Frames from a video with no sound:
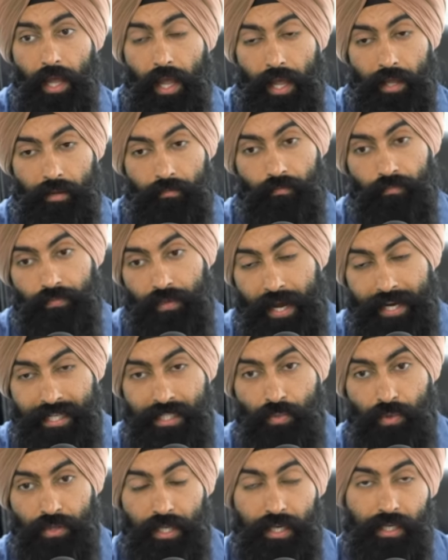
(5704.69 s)
and
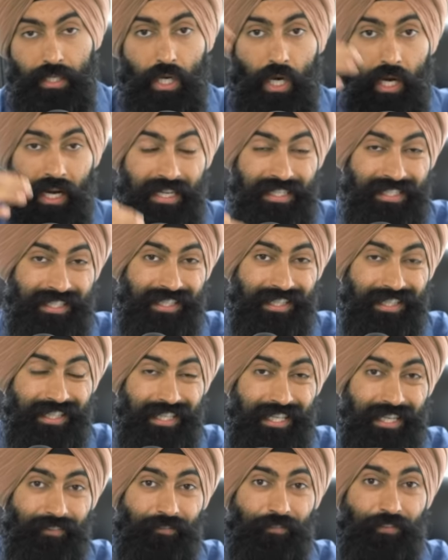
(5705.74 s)
that's what then caused
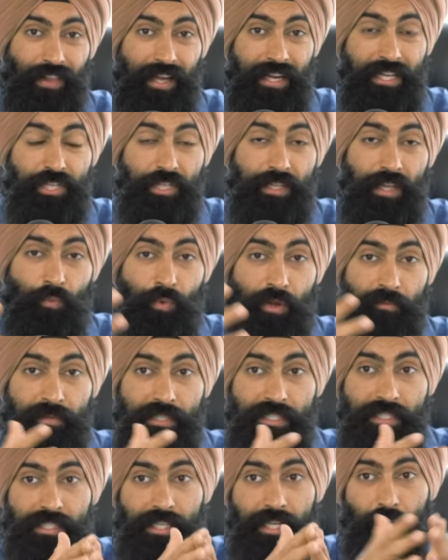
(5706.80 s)
the inflation that we've
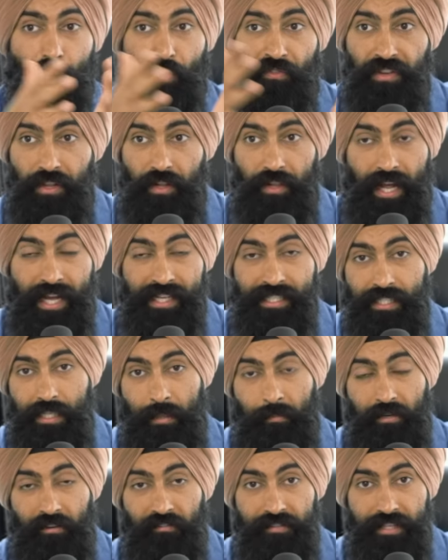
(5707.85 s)
been seeing over the last
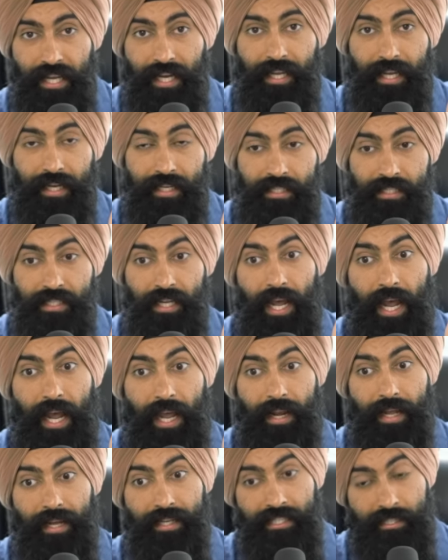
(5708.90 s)
number of decades,
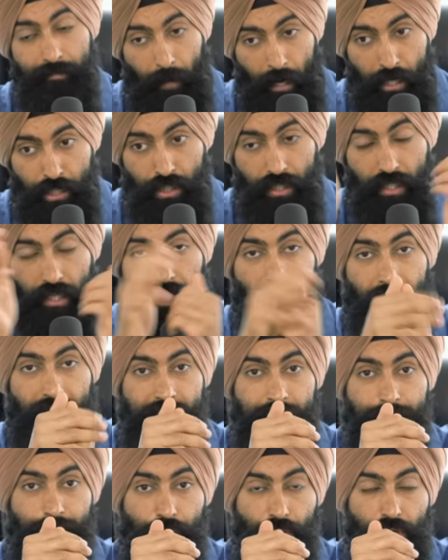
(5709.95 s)
and especially the
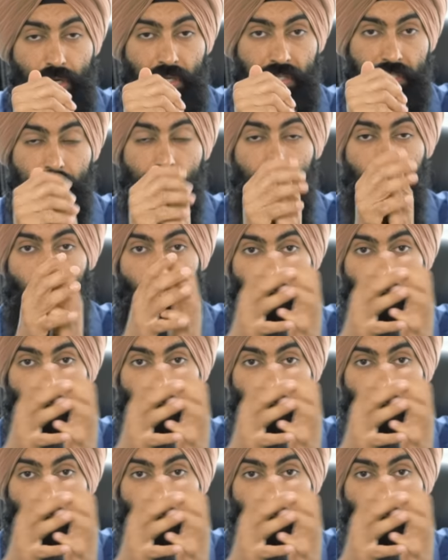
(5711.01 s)
last few years.